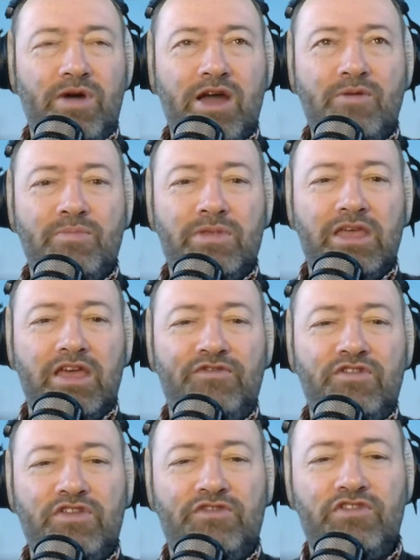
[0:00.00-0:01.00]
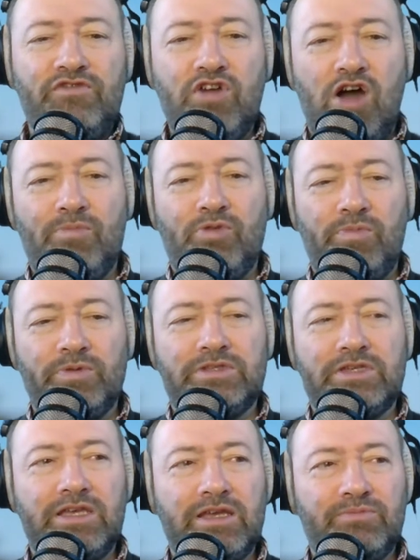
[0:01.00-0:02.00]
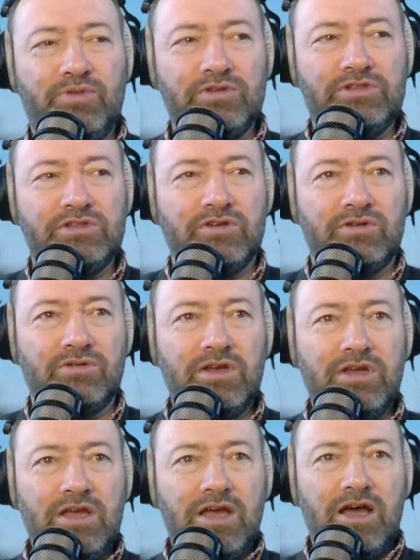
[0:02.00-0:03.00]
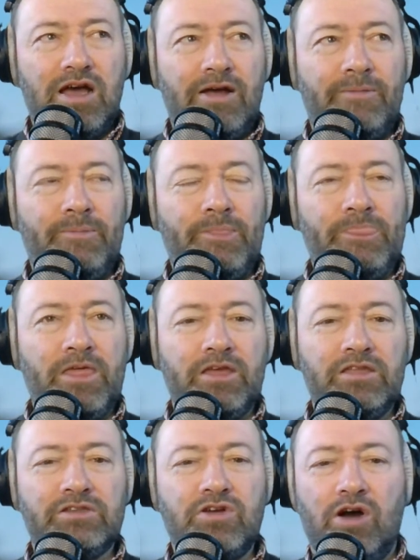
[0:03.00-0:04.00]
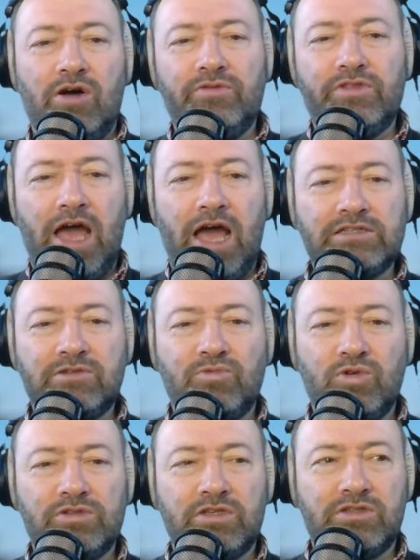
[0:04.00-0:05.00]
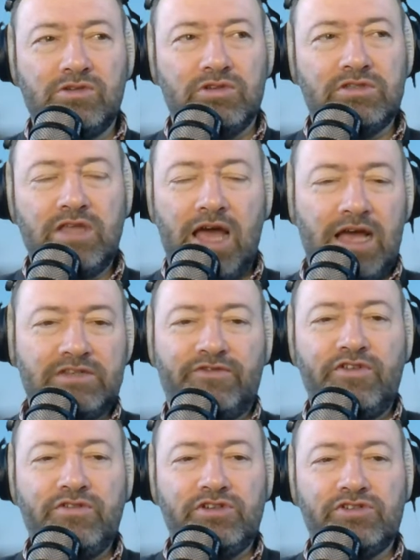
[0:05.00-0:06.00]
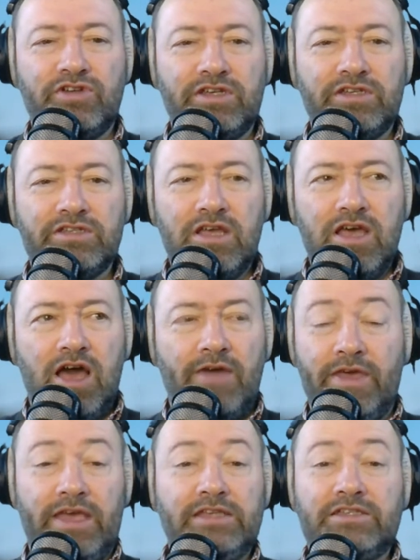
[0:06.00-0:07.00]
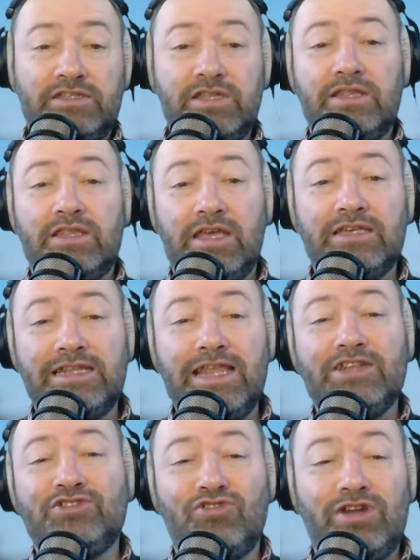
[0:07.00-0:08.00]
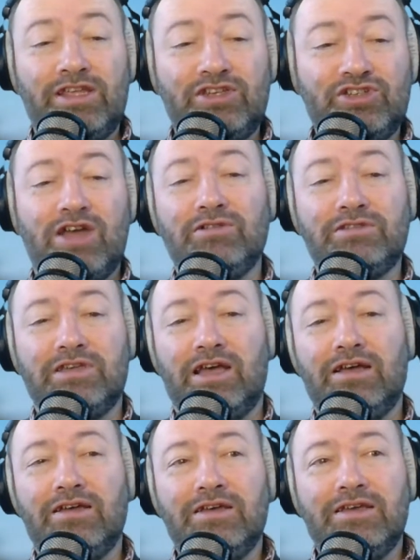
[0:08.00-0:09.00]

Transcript: my own. If you've got a property in Portugal that has a water source, that has fruit trees, and that is literally shelter.